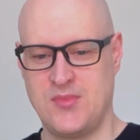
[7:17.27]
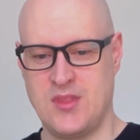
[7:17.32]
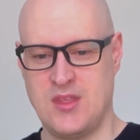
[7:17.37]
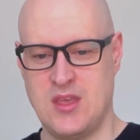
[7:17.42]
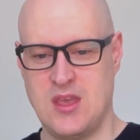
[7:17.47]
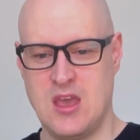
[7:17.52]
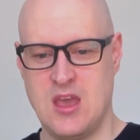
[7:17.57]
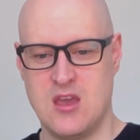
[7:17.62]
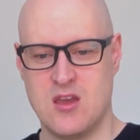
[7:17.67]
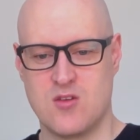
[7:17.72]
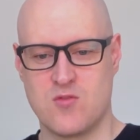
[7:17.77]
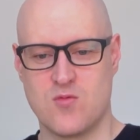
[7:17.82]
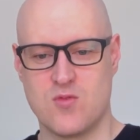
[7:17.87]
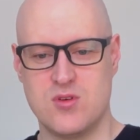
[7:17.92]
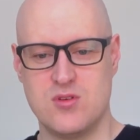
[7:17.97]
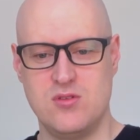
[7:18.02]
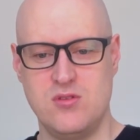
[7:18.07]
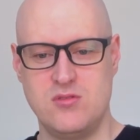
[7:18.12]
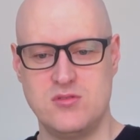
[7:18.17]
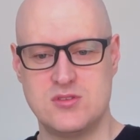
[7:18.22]

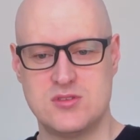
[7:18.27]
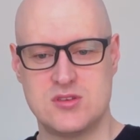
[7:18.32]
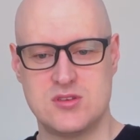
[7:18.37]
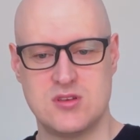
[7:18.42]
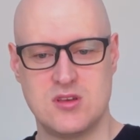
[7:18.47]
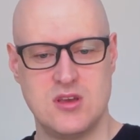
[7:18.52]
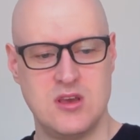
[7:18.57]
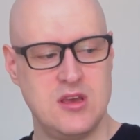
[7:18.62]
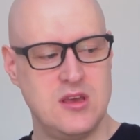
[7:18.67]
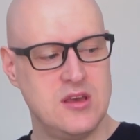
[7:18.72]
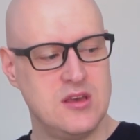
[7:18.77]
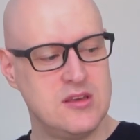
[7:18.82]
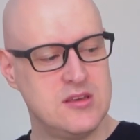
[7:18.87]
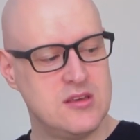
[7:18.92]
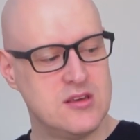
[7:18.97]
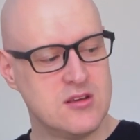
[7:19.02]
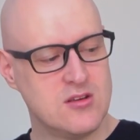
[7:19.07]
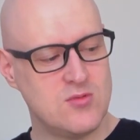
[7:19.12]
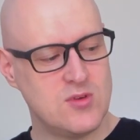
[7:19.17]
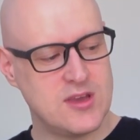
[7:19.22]
root.
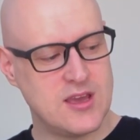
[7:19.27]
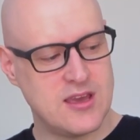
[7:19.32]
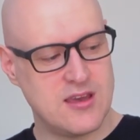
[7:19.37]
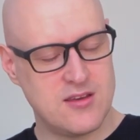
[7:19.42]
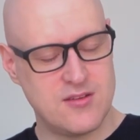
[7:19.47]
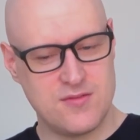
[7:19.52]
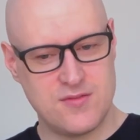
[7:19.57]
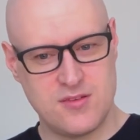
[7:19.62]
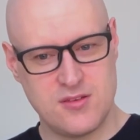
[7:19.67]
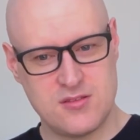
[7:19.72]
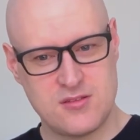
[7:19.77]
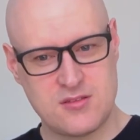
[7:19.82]
Here we have